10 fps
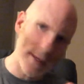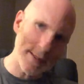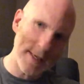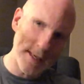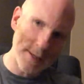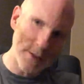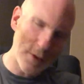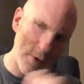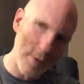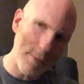then take
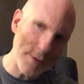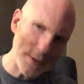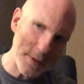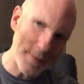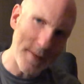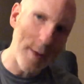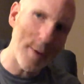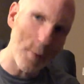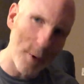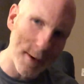into your own personal
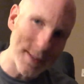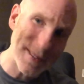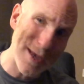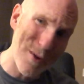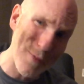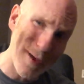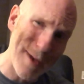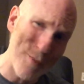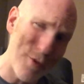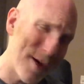development work and say,
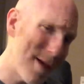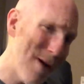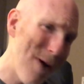okay, boy,